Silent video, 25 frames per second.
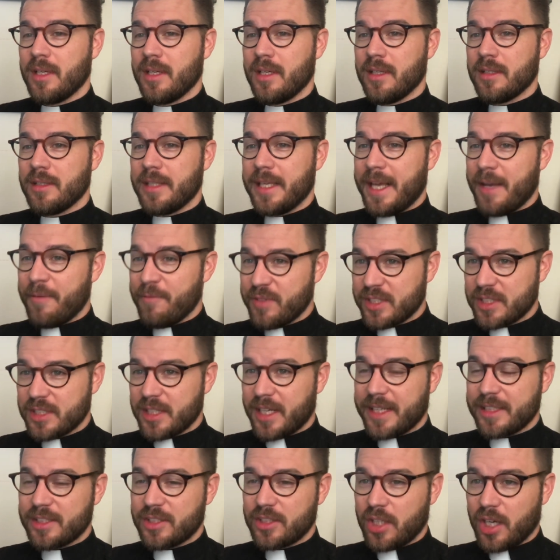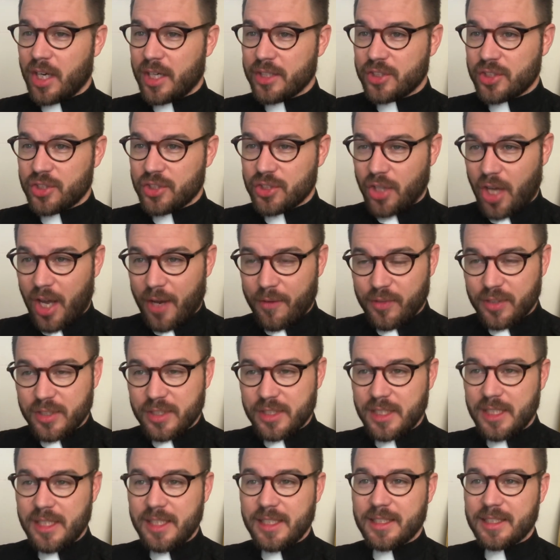They emphasized God's
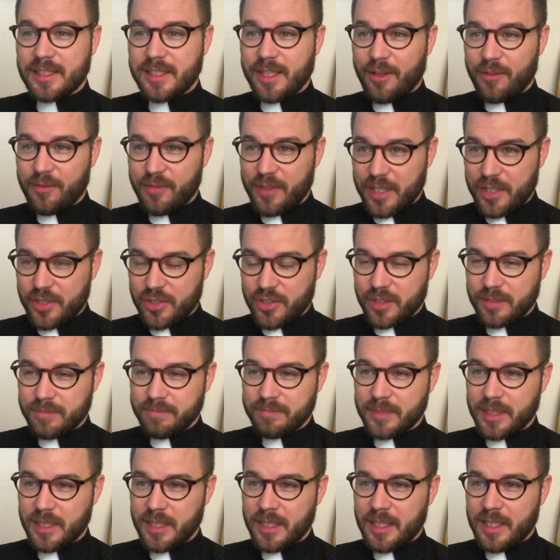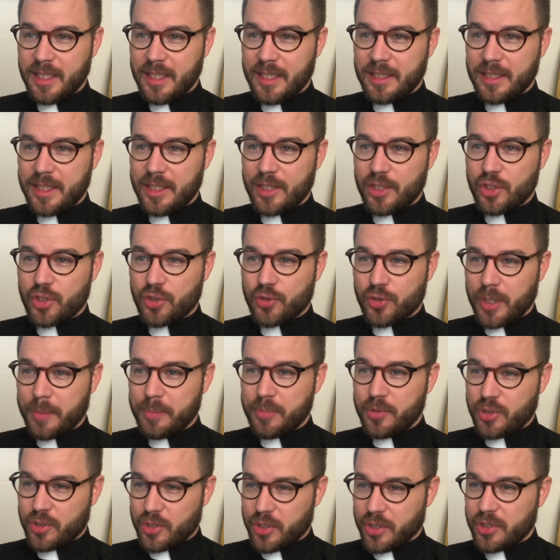sovereignty in salvation, they
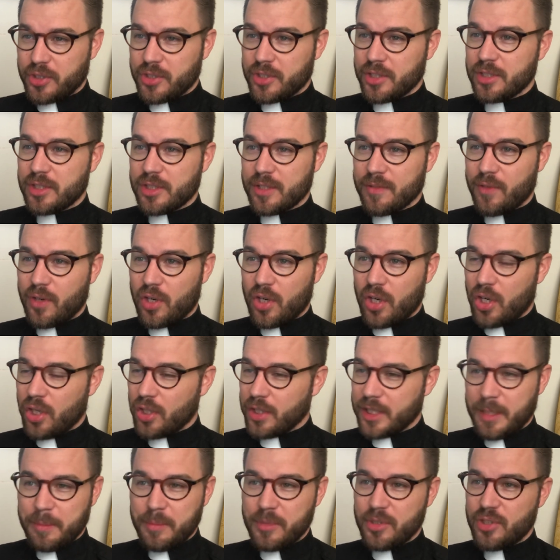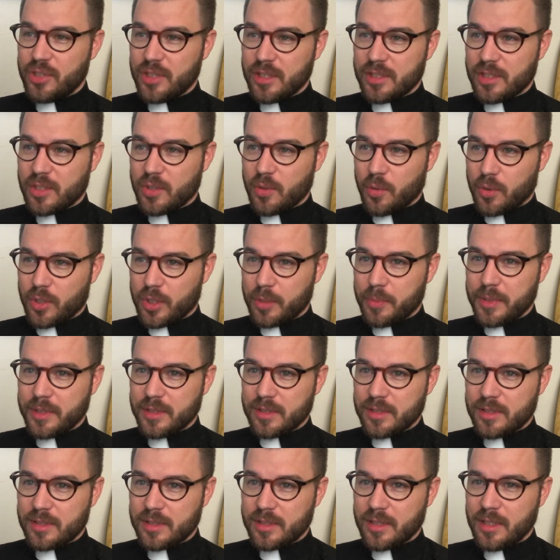stripped churches of all images and
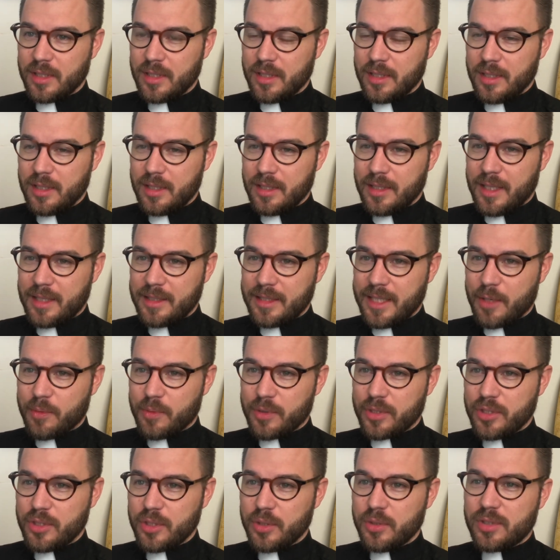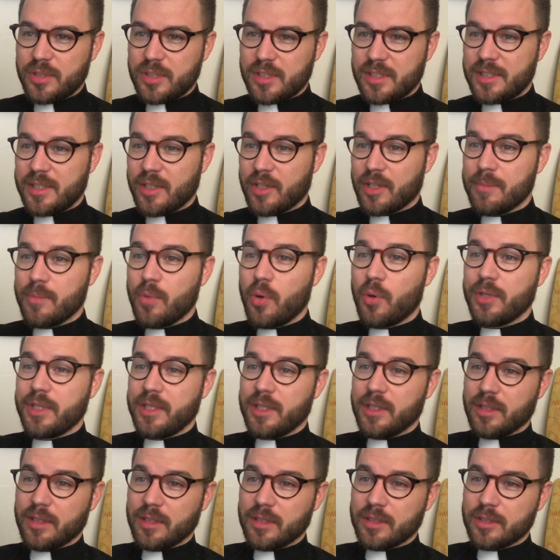ornaments, and they reduced
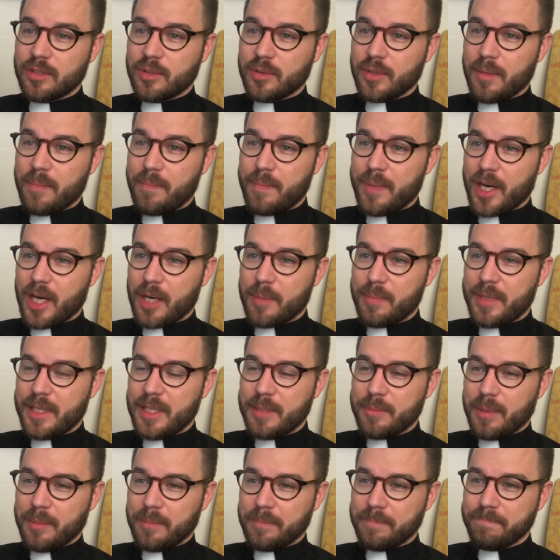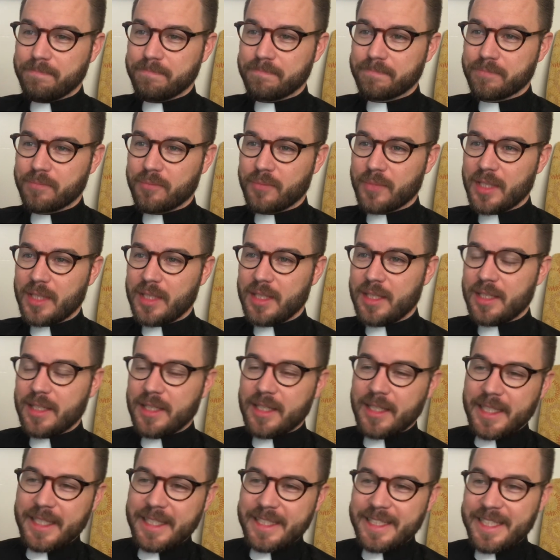ceremonial to a bare minimum.
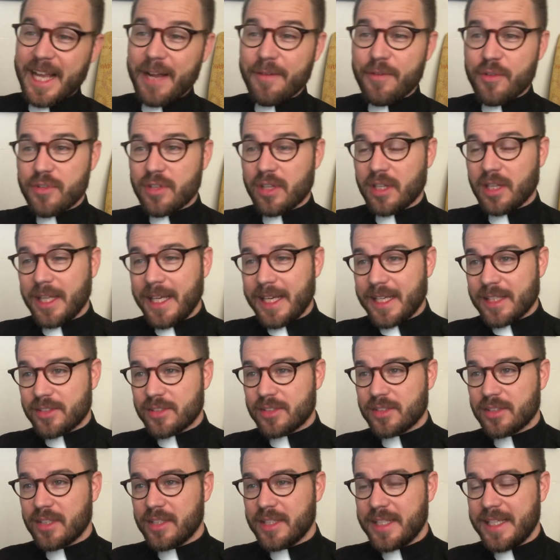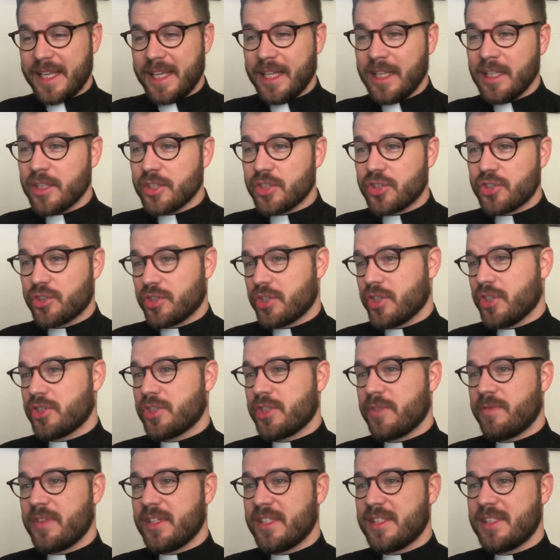Nevertheless, the English
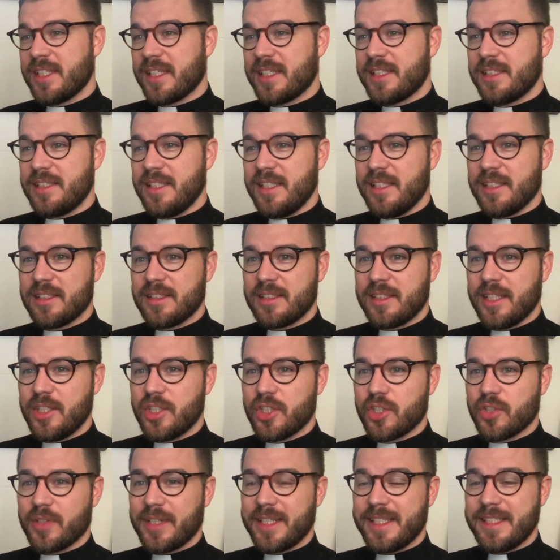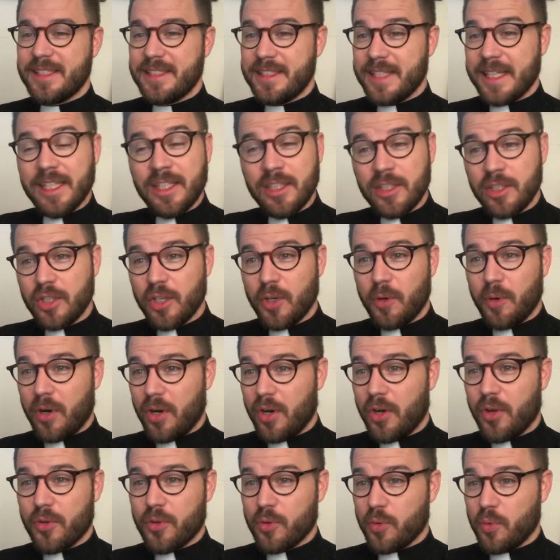church of the 16th century didn't go
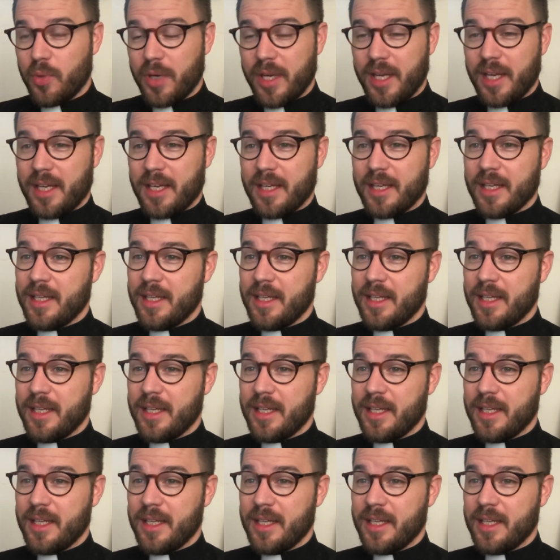all the way